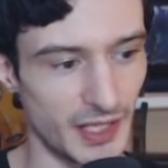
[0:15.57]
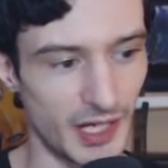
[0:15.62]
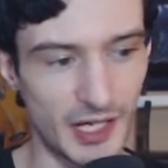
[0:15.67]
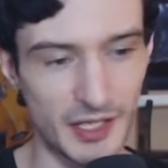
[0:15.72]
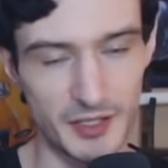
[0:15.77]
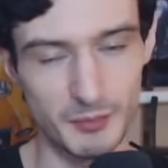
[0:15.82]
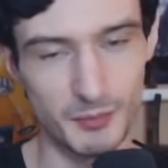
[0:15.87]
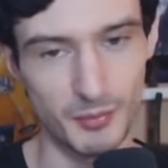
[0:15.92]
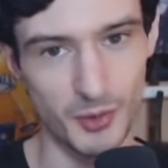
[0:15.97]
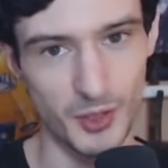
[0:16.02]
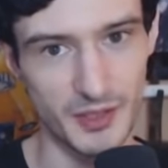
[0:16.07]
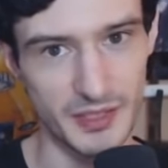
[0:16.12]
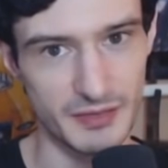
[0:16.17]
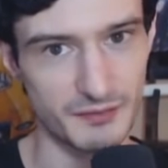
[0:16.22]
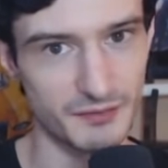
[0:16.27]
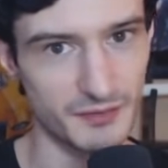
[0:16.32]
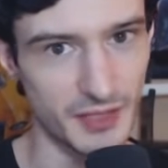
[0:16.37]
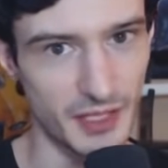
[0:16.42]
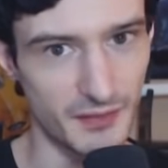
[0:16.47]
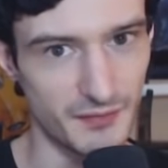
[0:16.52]
unimportant
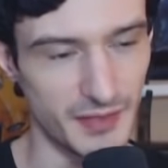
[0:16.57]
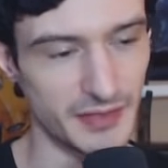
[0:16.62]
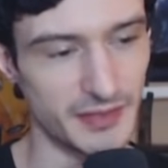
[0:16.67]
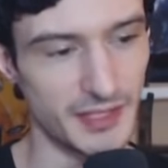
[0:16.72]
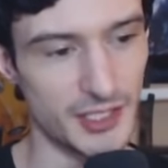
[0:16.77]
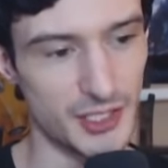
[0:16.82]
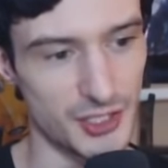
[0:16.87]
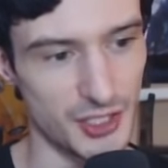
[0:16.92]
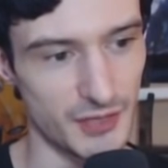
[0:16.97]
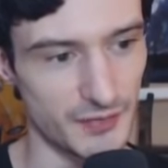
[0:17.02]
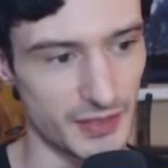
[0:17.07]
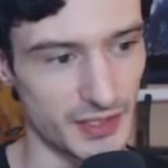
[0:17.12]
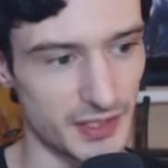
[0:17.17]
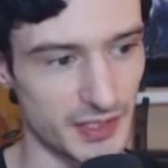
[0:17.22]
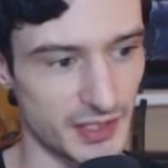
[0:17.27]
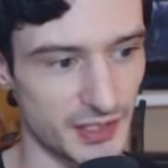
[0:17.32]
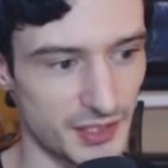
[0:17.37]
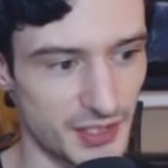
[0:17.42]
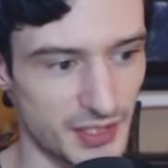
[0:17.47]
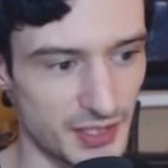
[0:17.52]
fluff that they shove into
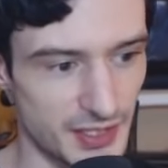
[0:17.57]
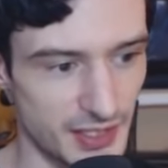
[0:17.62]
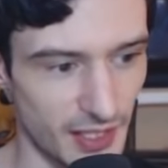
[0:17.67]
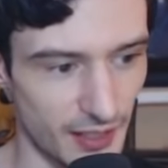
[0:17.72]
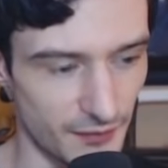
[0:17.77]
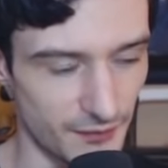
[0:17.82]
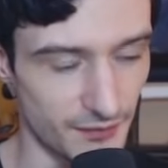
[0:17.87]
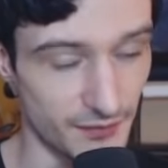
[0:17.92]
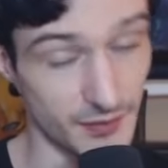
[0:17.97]
this stuff.